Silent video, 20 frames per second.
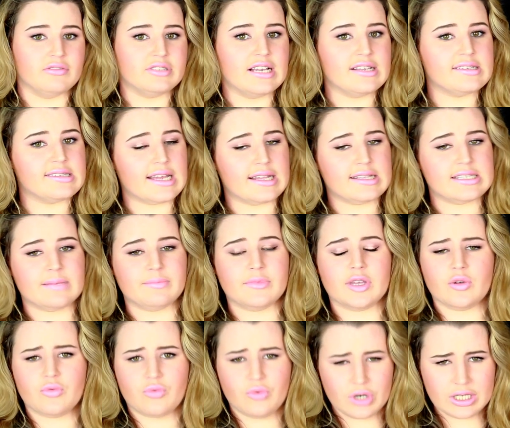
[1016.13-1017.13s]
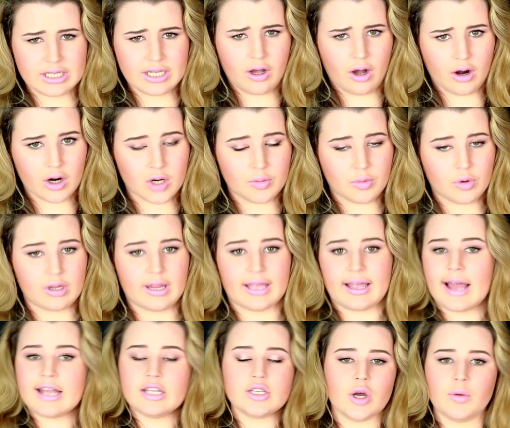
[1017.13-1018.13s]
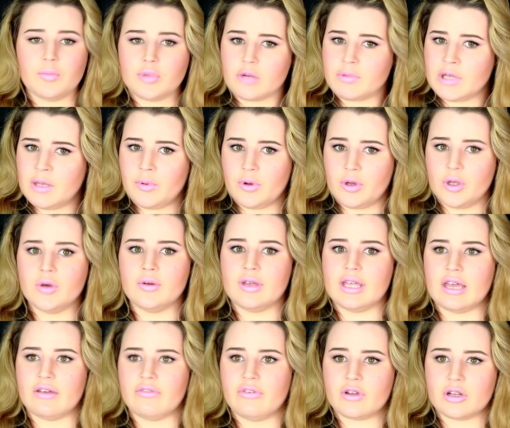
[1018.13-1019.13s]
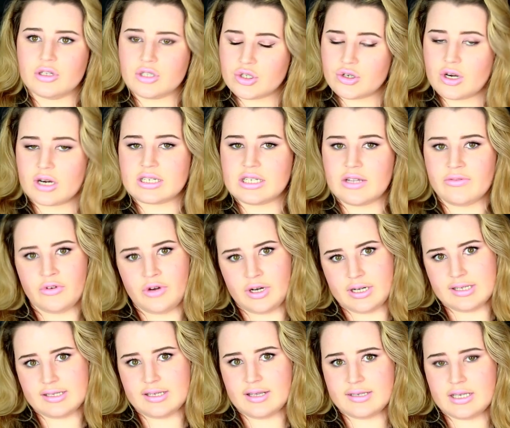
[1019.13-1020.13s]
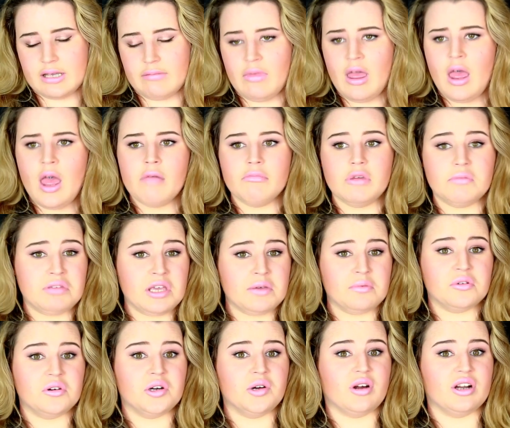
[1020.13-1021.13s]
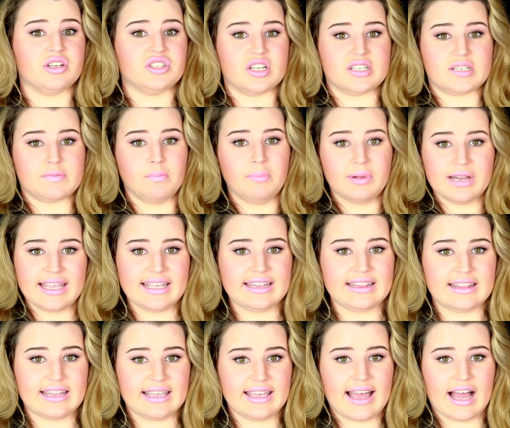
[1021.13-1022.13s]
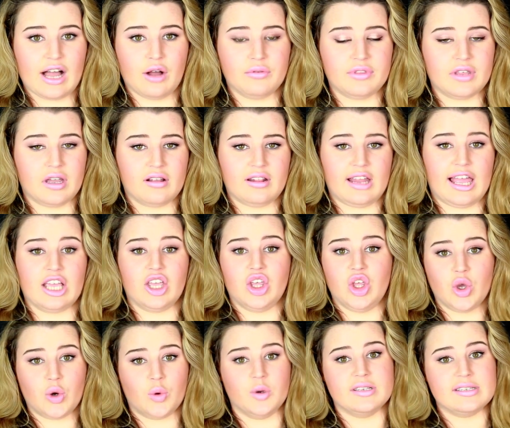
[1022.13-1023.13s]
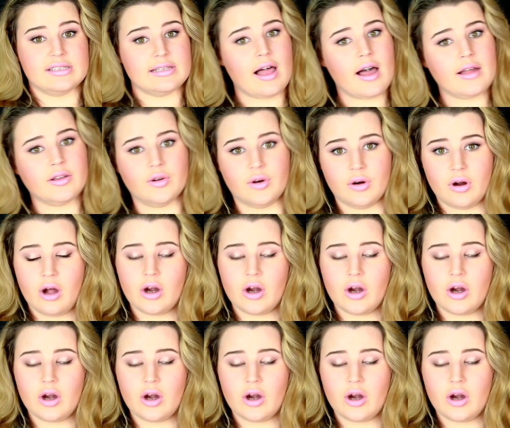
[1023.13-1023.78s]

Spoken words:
If they said something really horrible, like, I don't block people who give constructive criticism, but people who are just blatantly out there like, you're a slut, you're